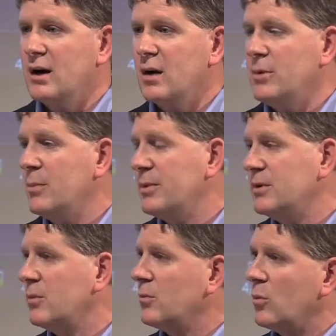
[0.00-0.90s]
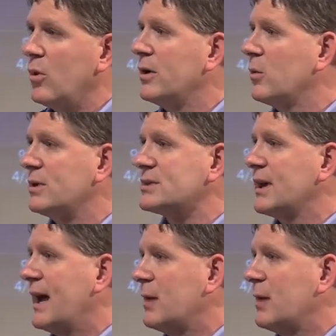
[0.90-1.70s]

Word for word: uh, come up and wonder what's going to